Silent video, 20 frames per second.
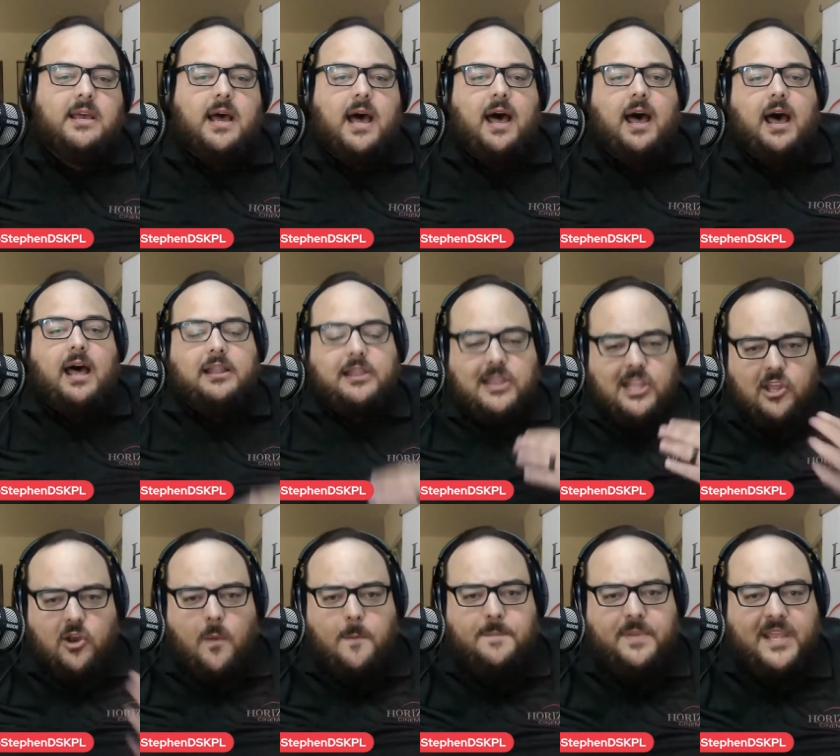Uh, a
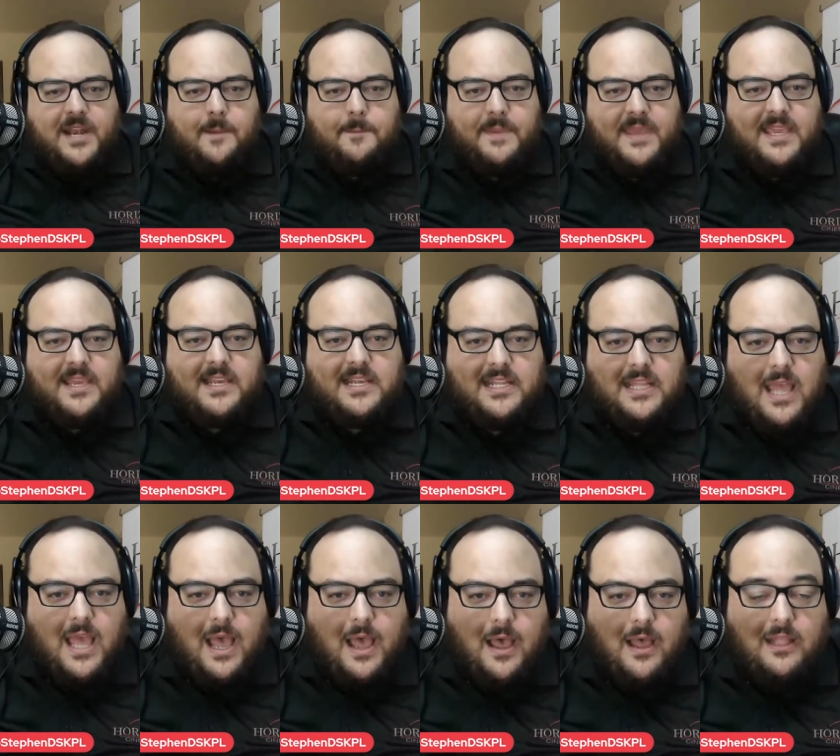little bit, a bit,
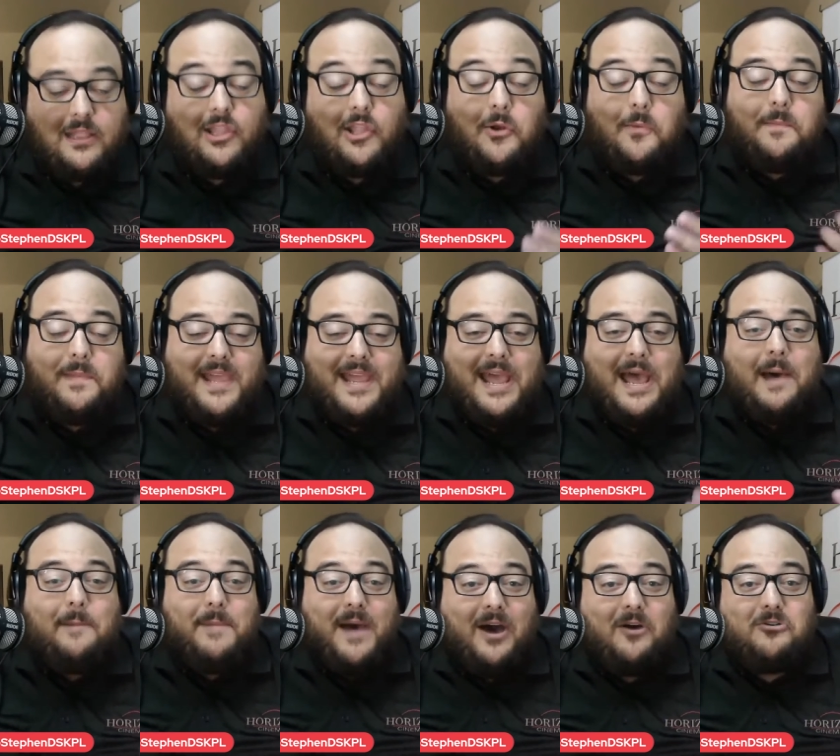uh, a little bit
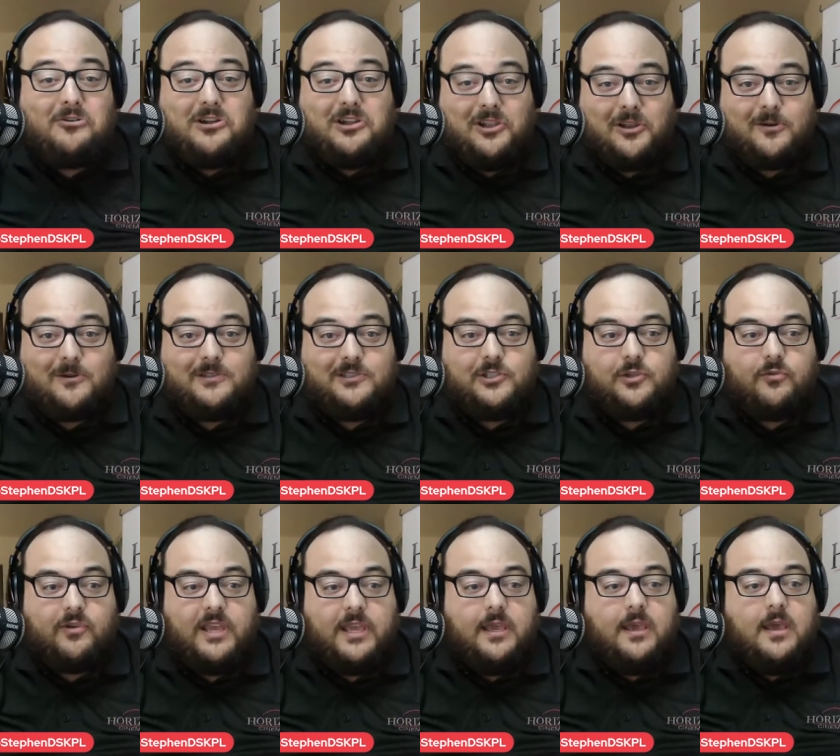about Clerks
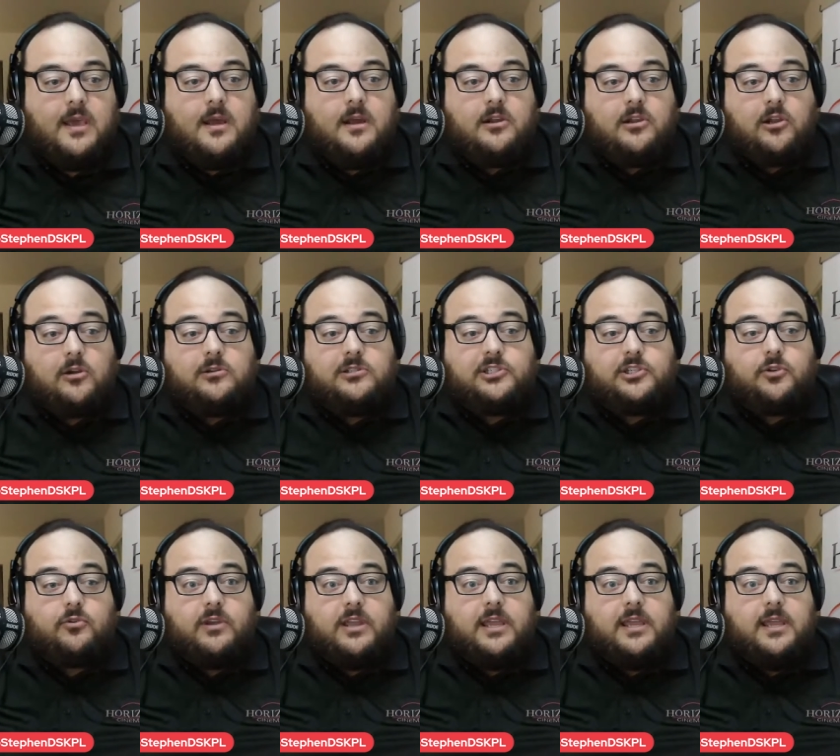Three. Clerks
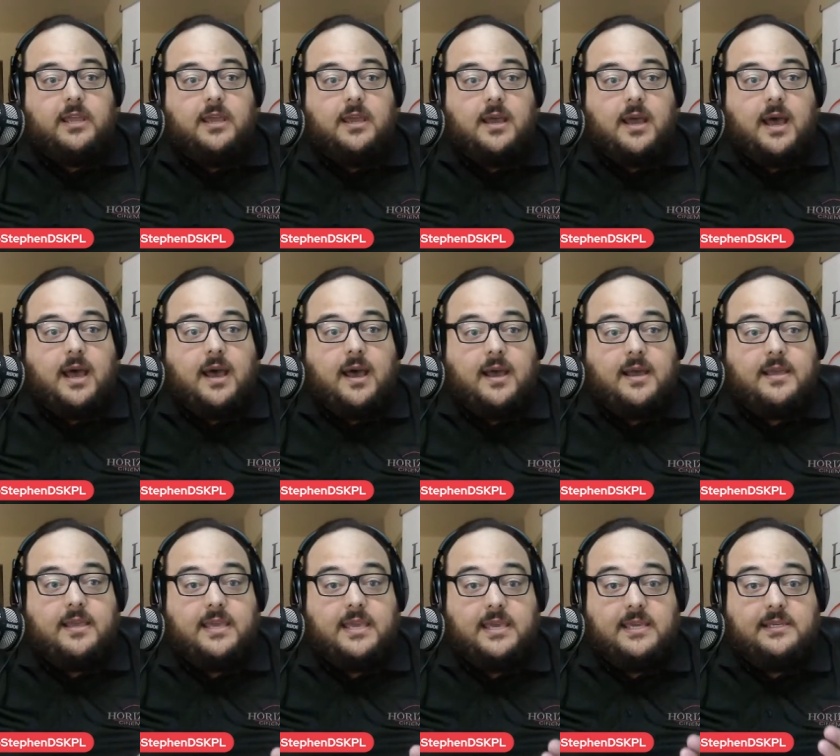Three uh,
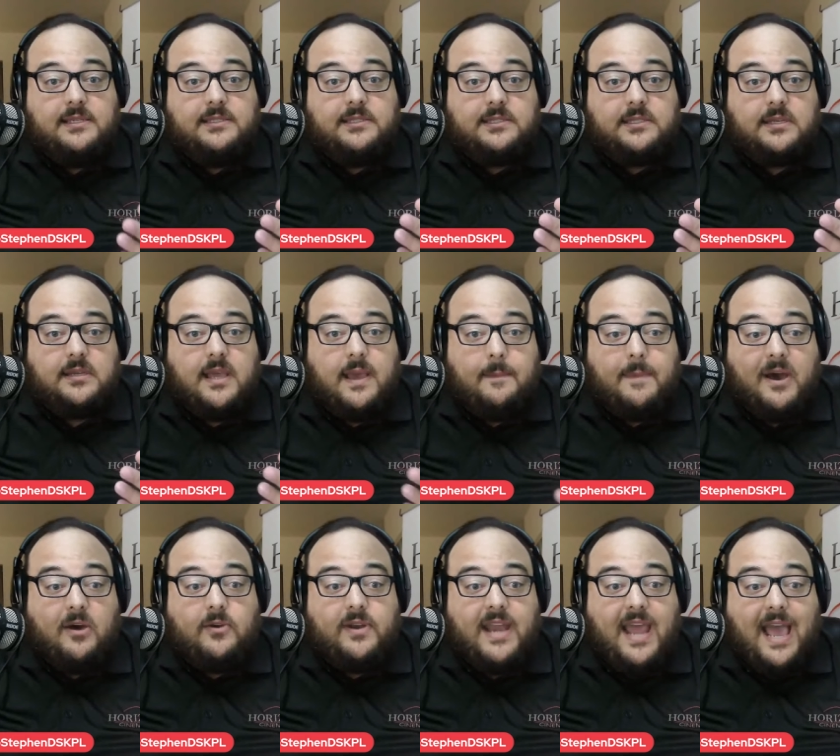is
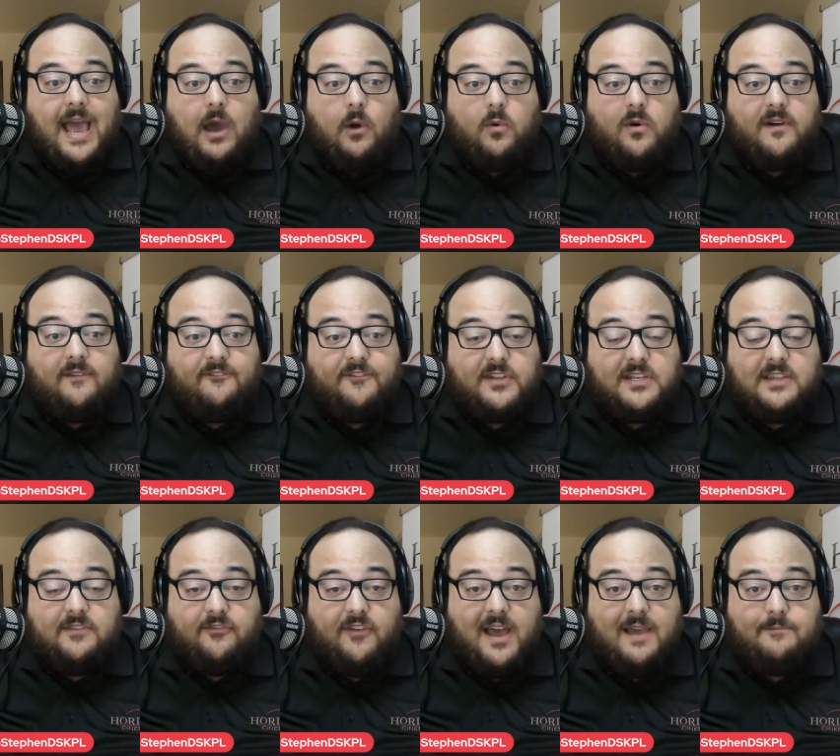about an hour and
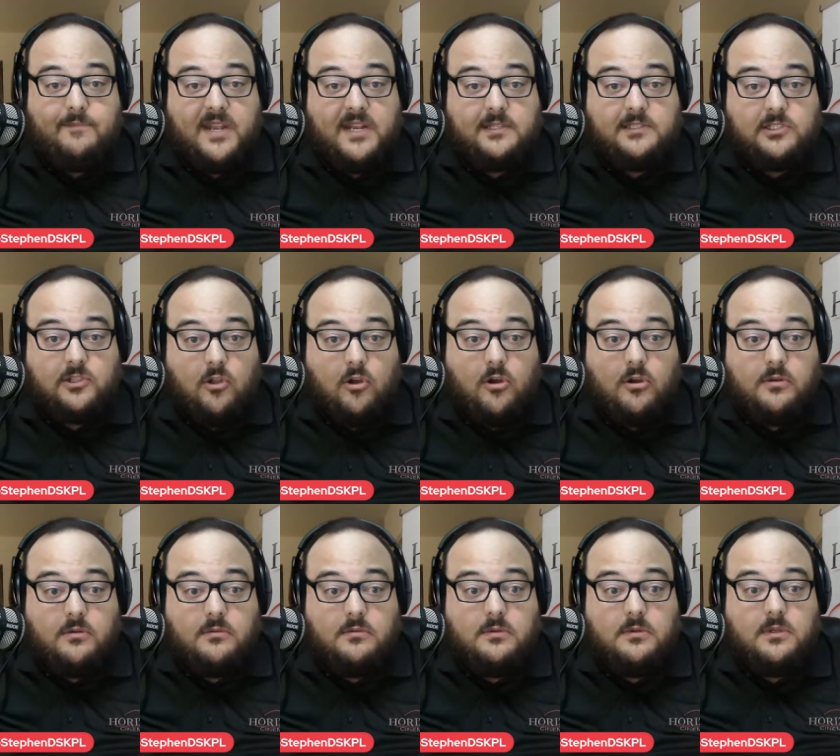fifty-five minutes
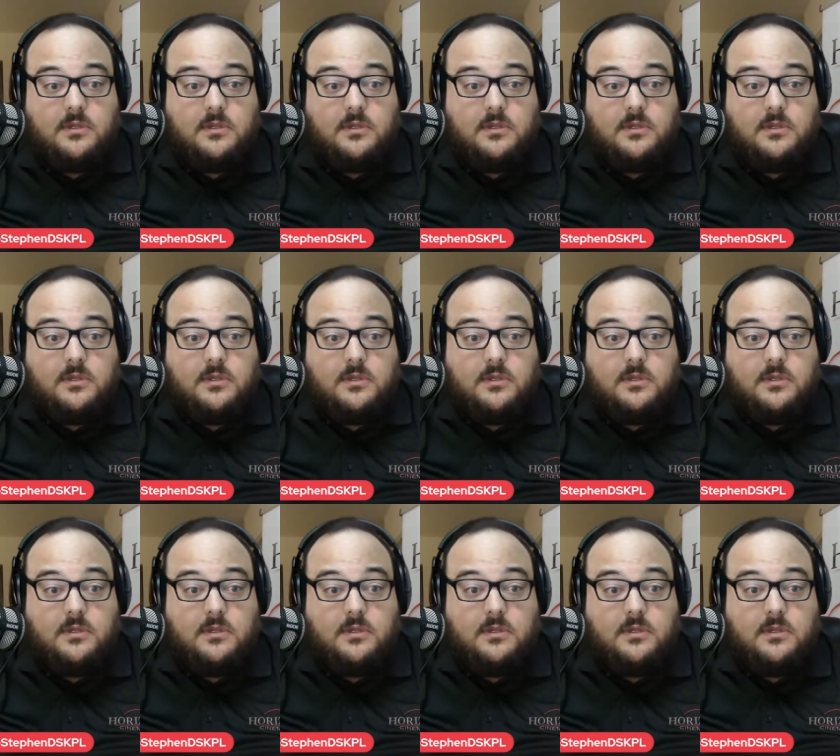long.